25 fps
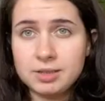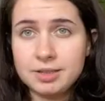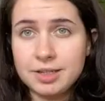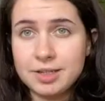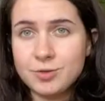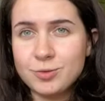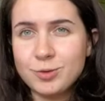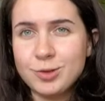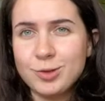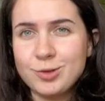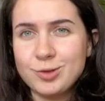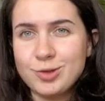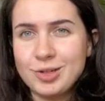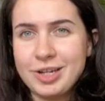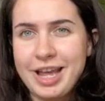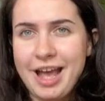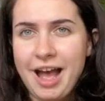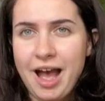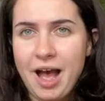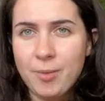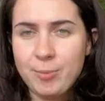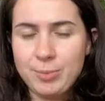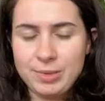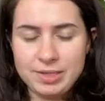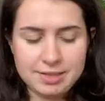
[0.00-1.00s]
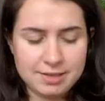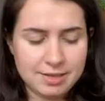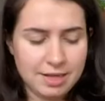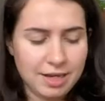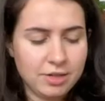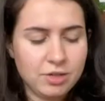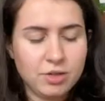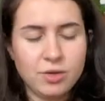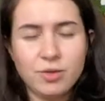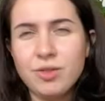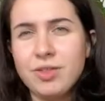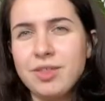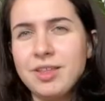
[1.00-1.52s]
That's what usually happens. I
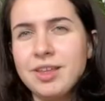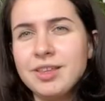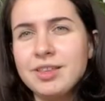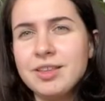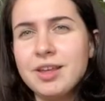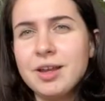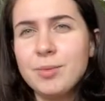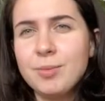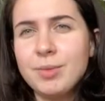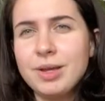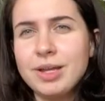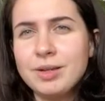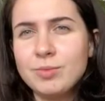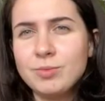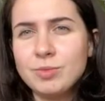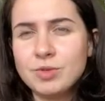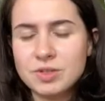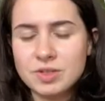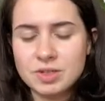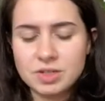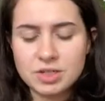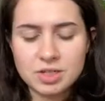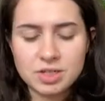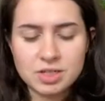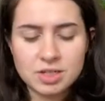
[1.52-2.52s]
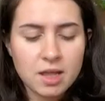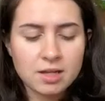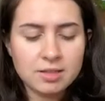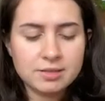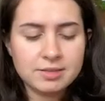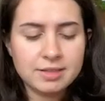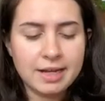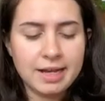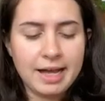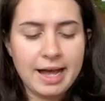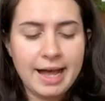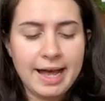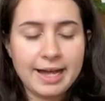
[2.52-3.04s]
don't think there are many musicians
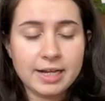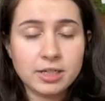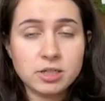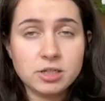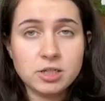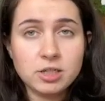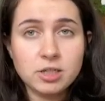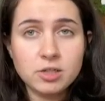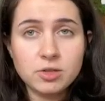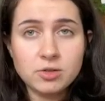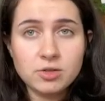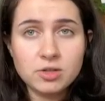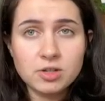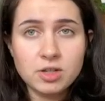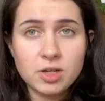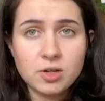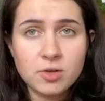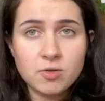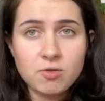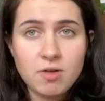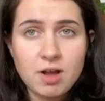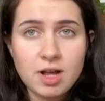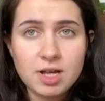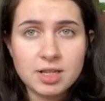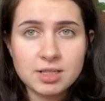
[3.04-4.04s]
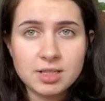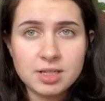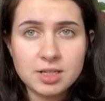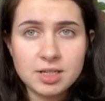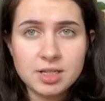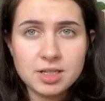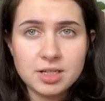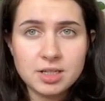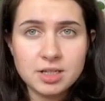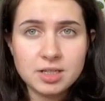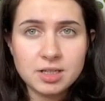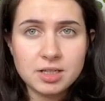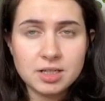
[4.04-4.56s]
that actually use their
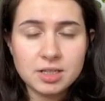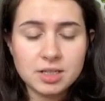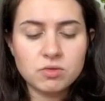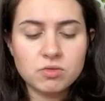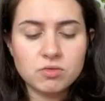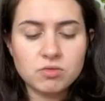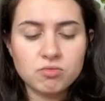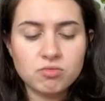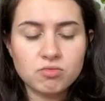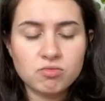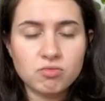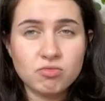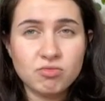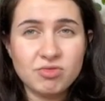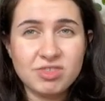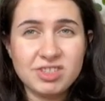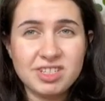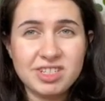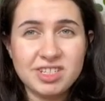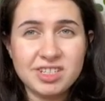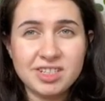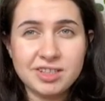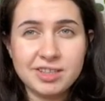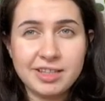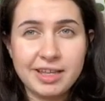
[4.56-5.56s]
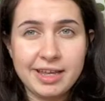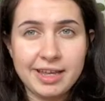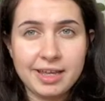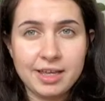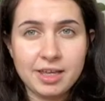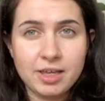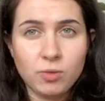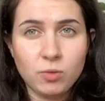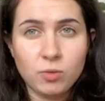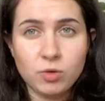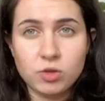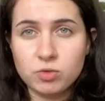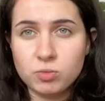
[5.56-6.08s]
rosin until
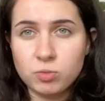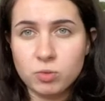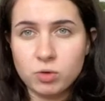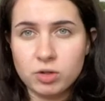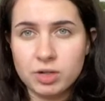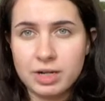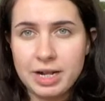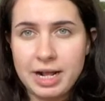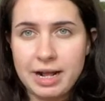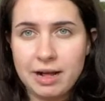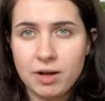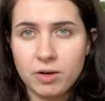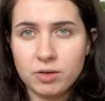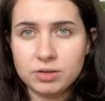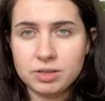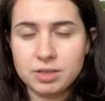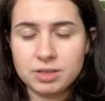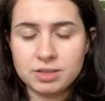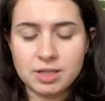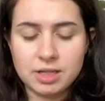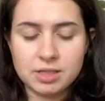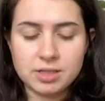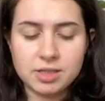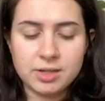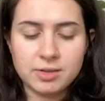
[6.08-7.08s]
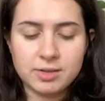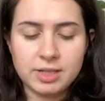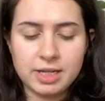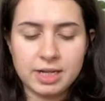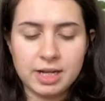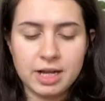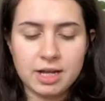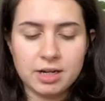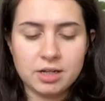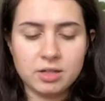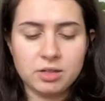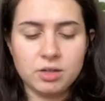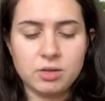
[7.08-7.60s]
like it was worn out, and that's how they
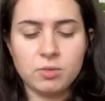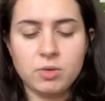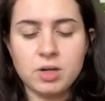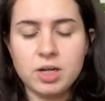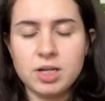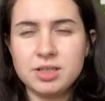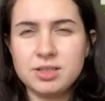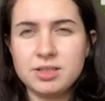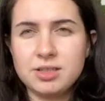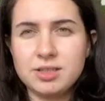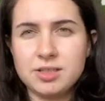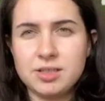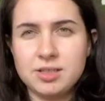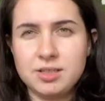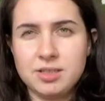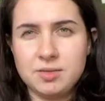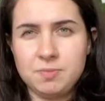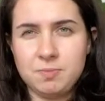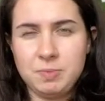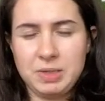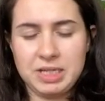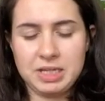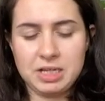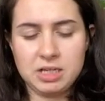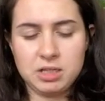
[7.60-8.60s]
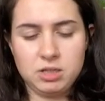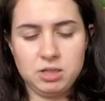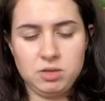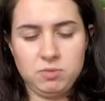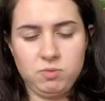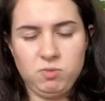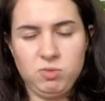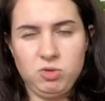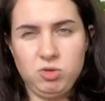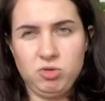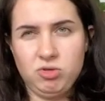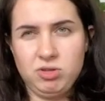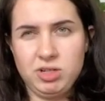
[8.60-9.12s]
got a new one. It's because
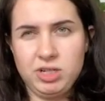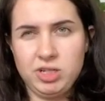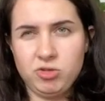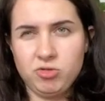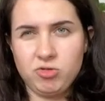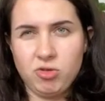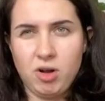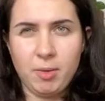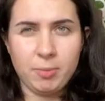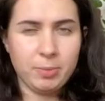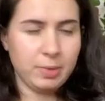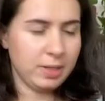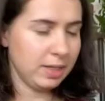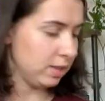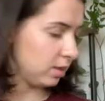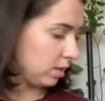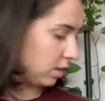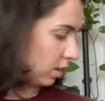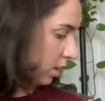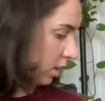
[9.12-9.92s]
you usually drop it.